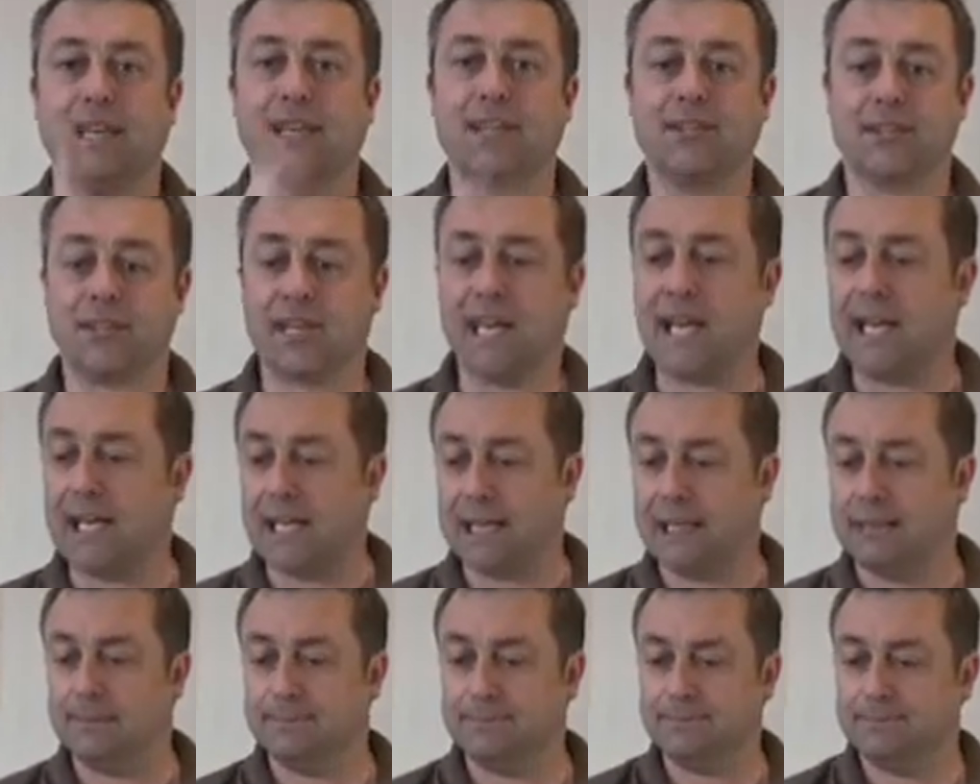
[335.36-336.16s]
It's
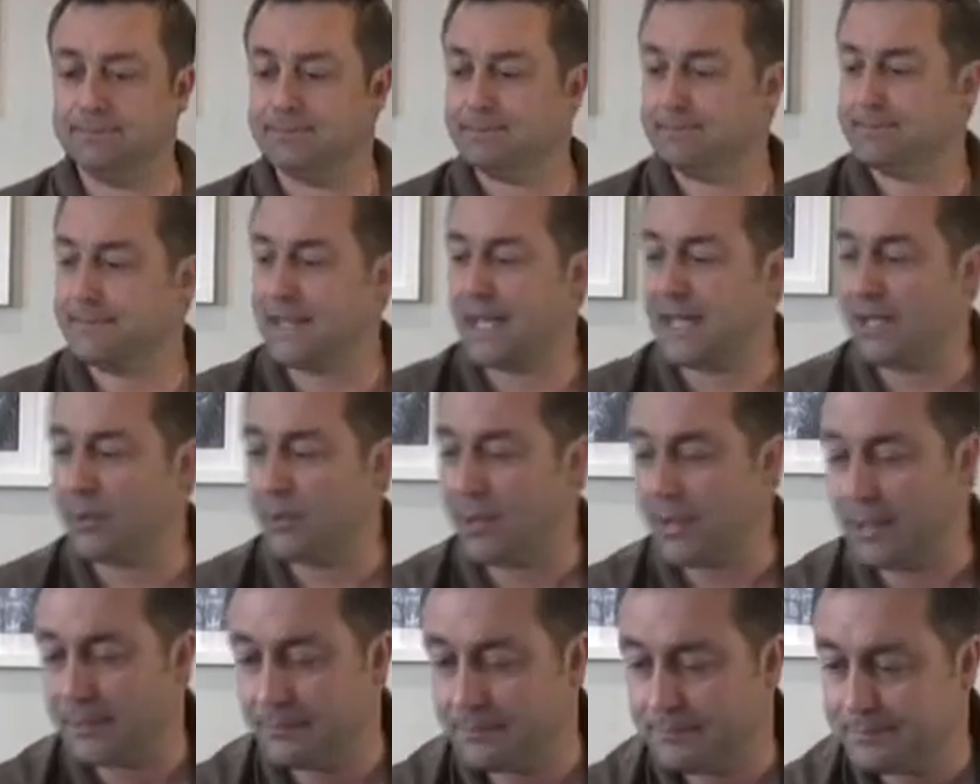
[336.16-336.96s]
killer.
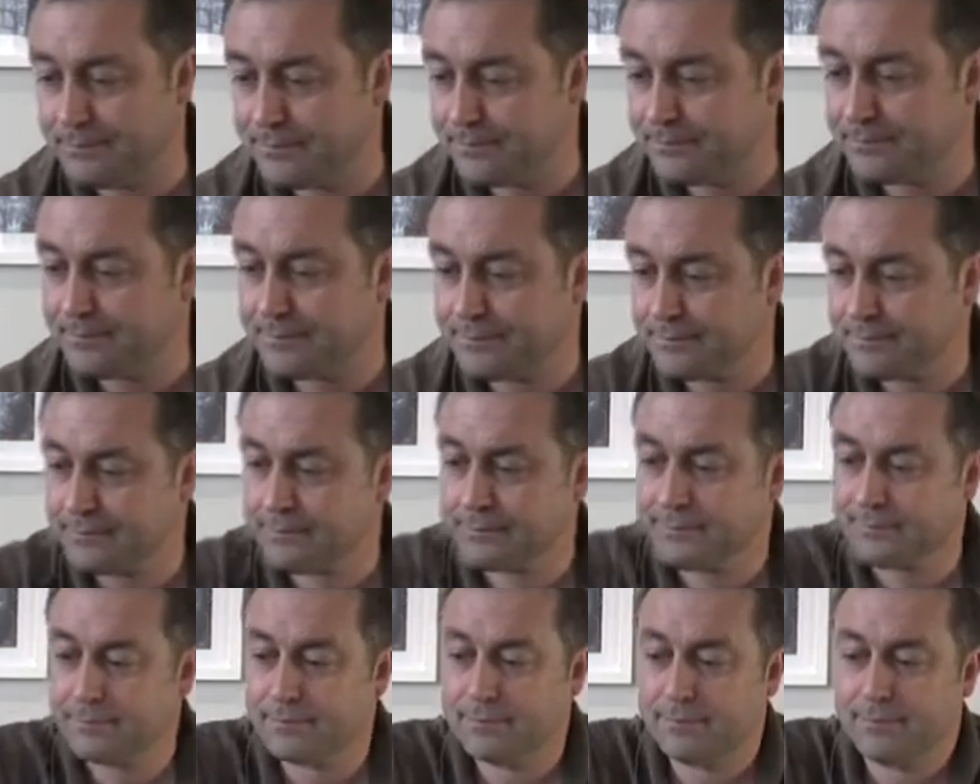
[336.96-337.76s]
Anyway,
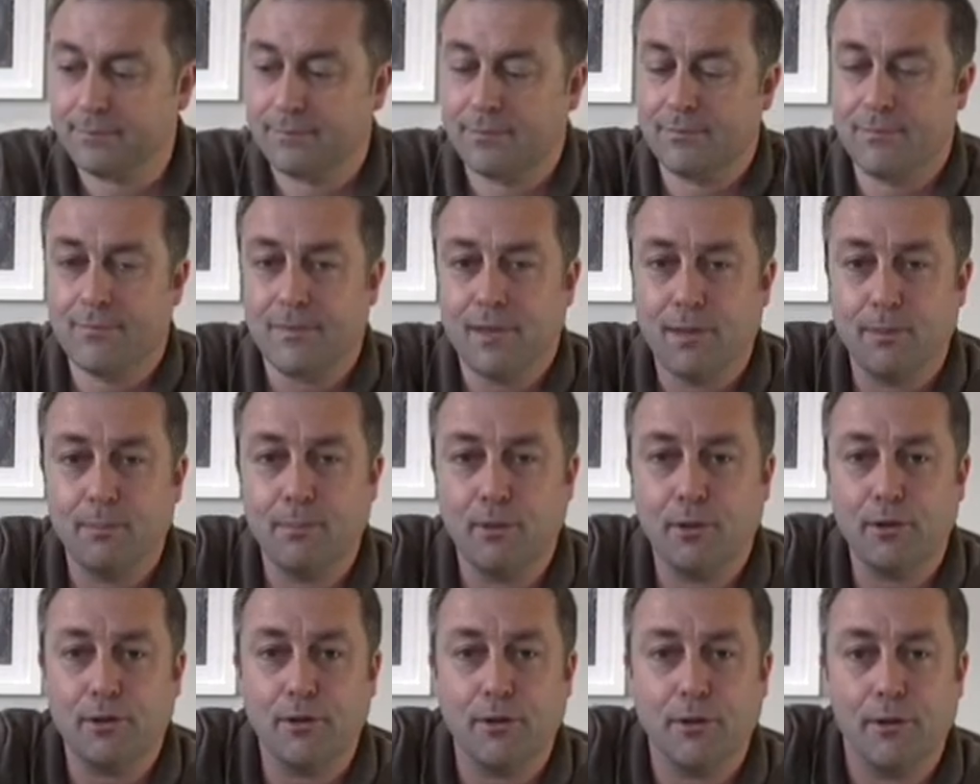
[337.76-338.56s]

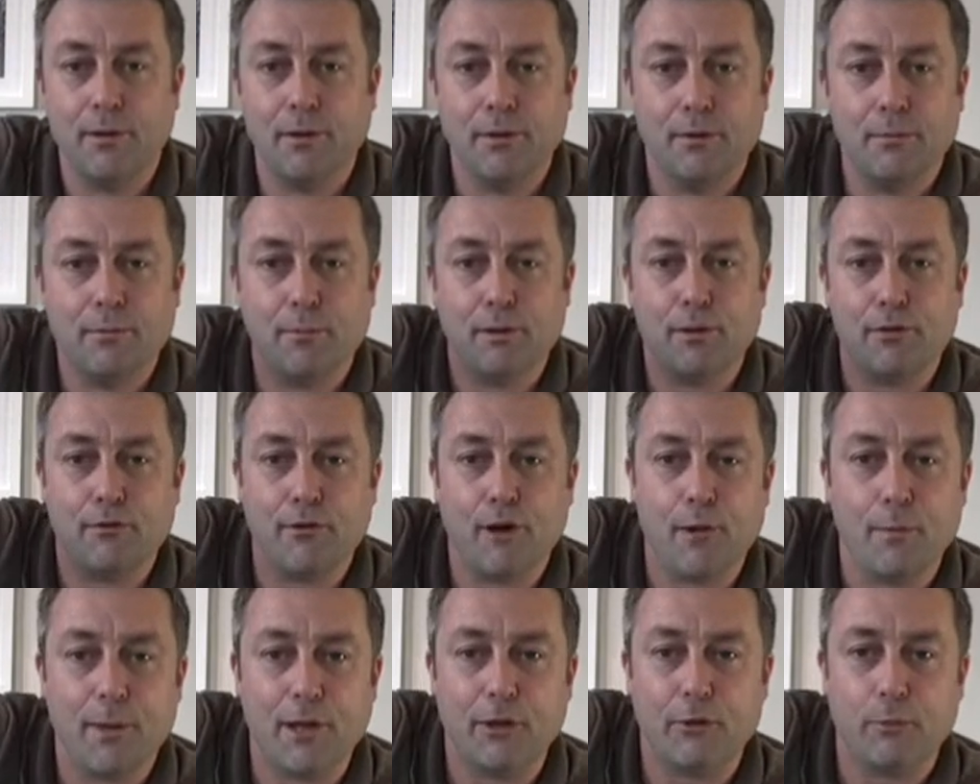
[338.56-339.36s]
put the
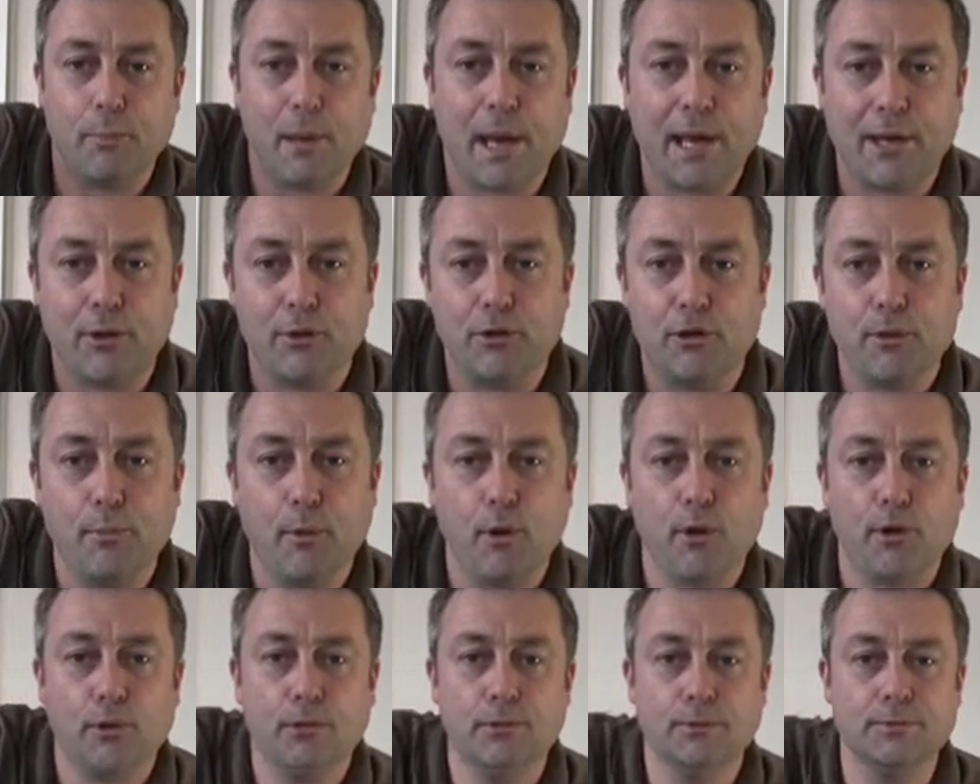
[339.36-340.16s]
romance back on the
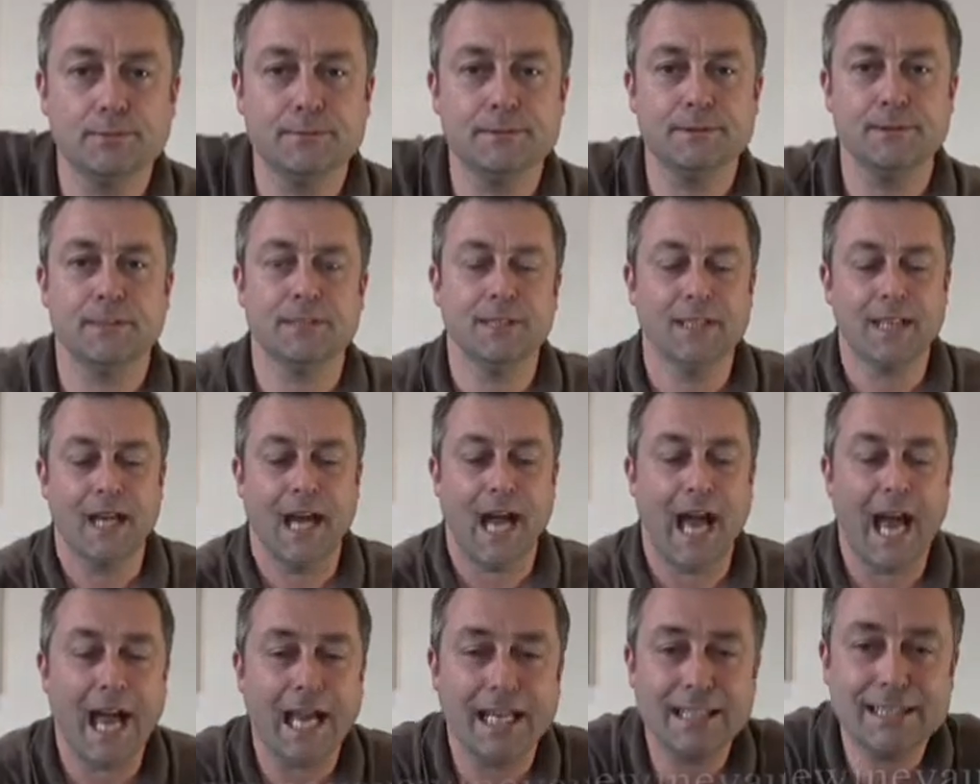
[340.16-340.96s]
bottle,
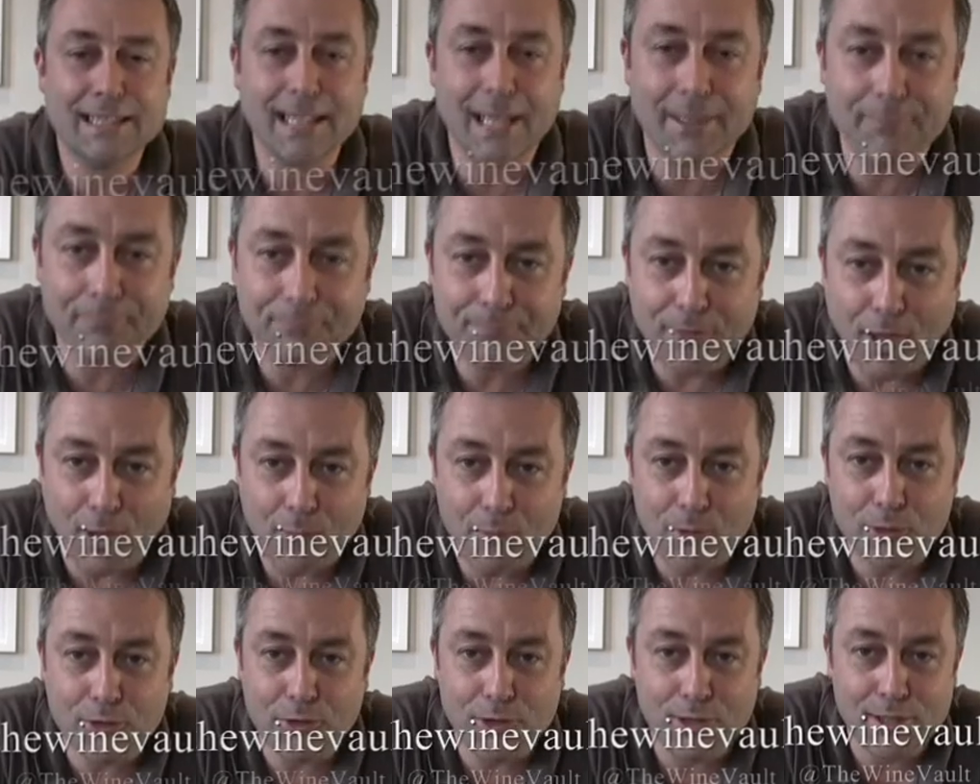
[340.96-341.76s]

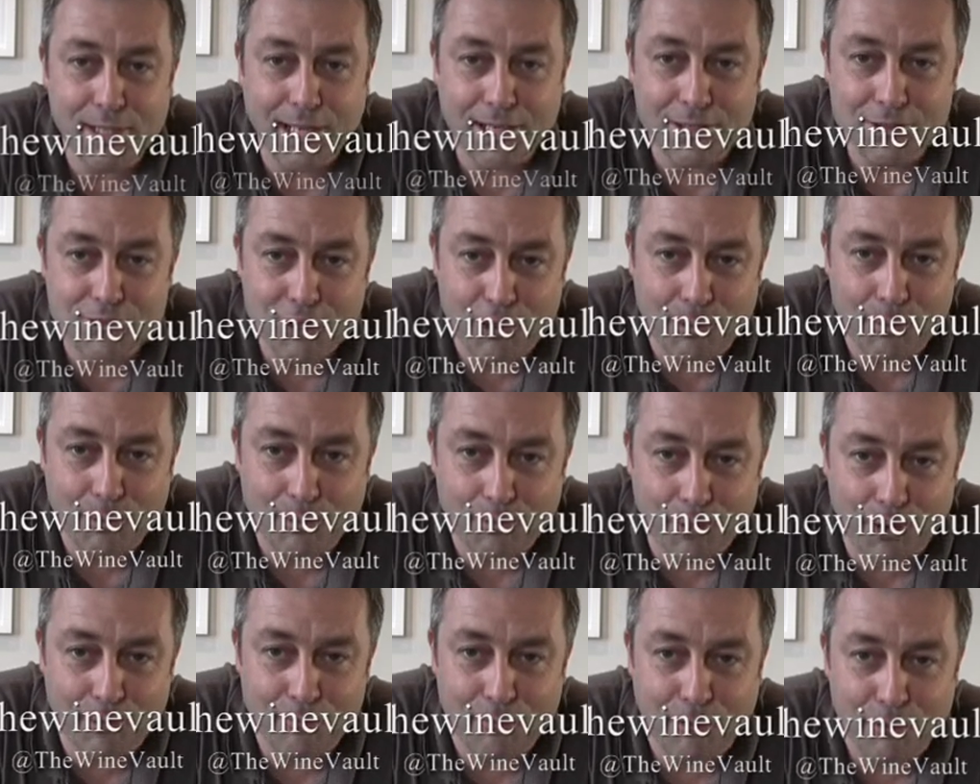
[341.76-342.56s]
and we'll see you next time
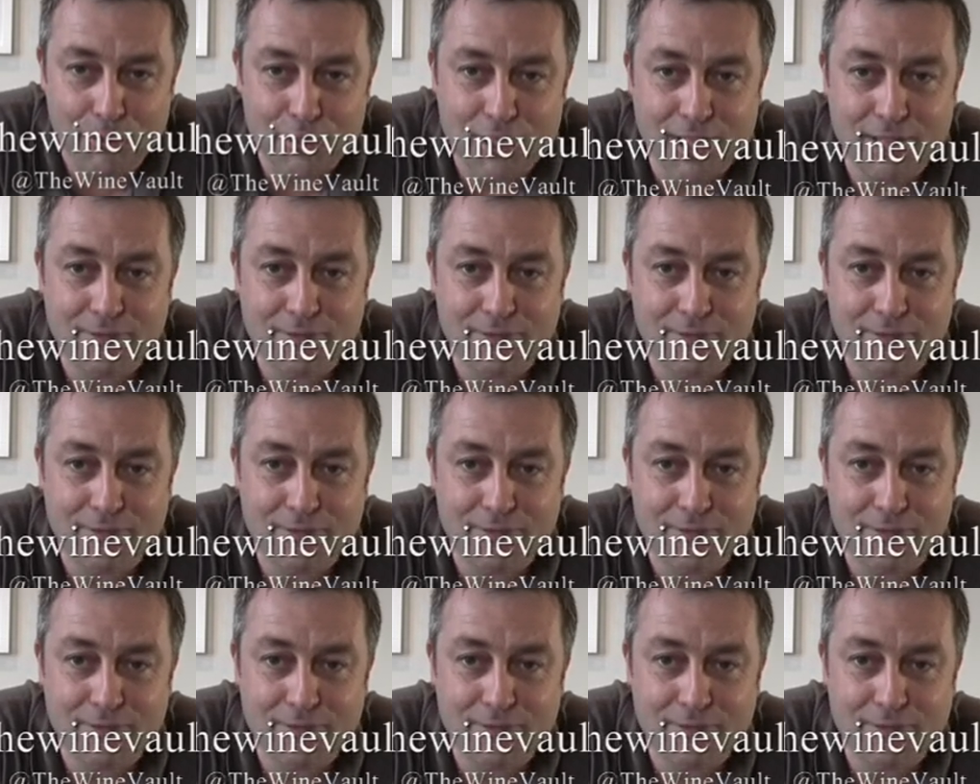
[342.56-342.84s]
on Wine Vault